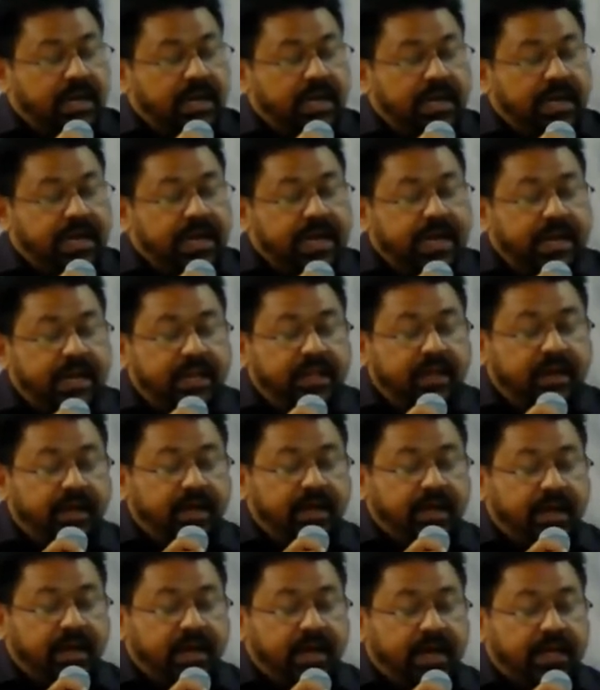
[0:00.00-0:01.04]
And,
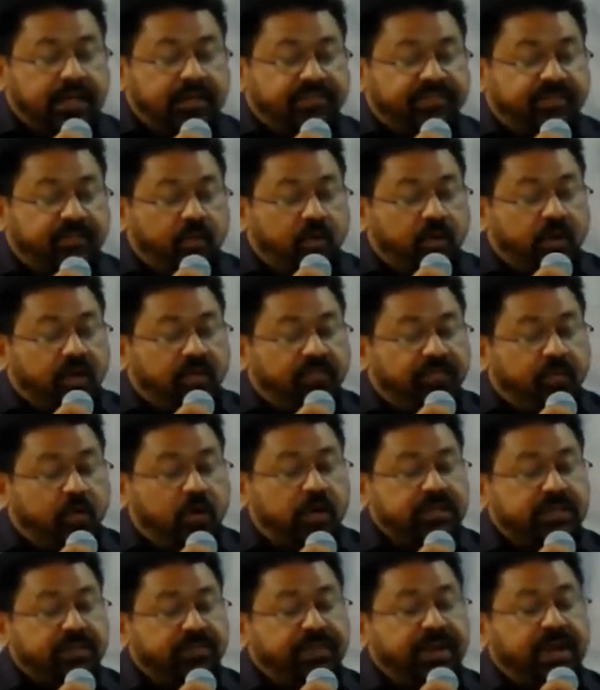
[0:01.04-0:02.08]
uh, and the four,
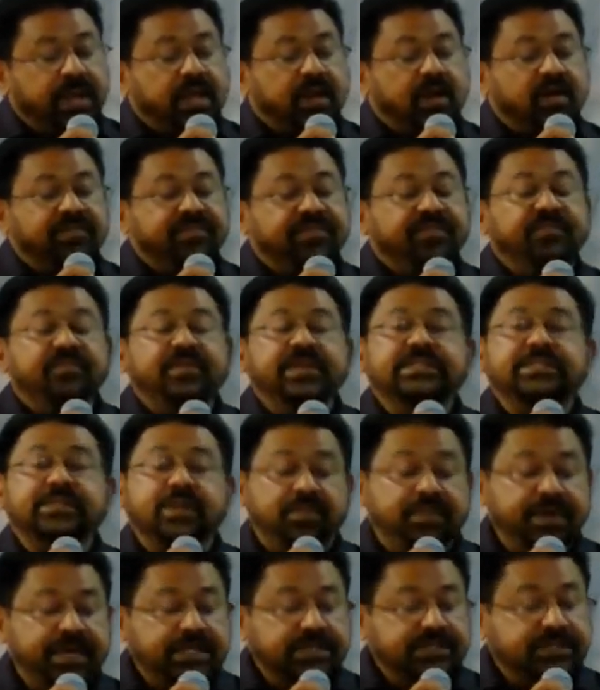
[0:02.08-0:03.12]
fourth pillar of
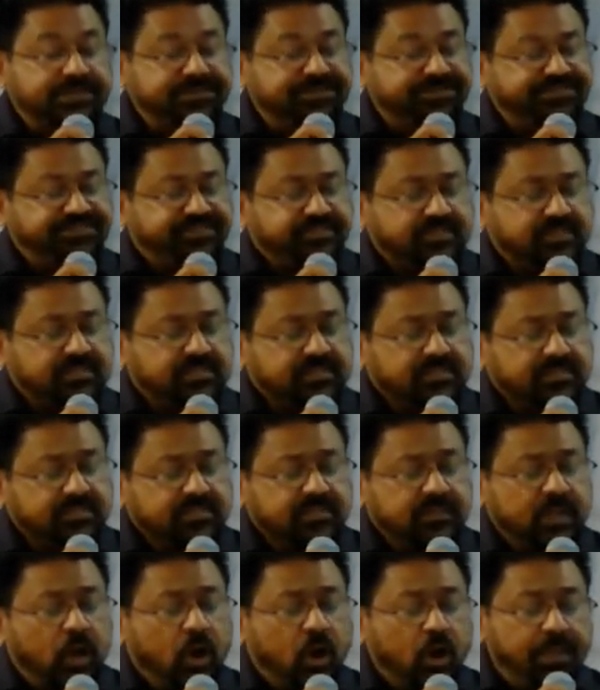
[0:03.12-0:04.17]
wisdom is
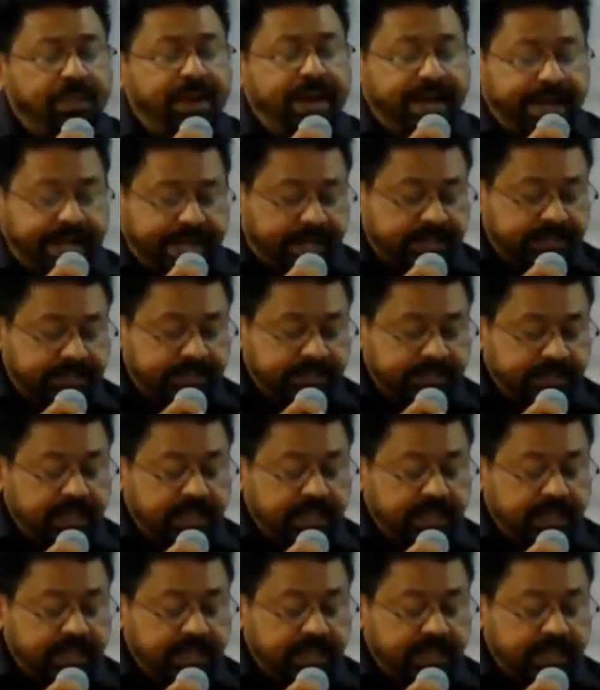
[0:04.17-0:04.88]
obedience.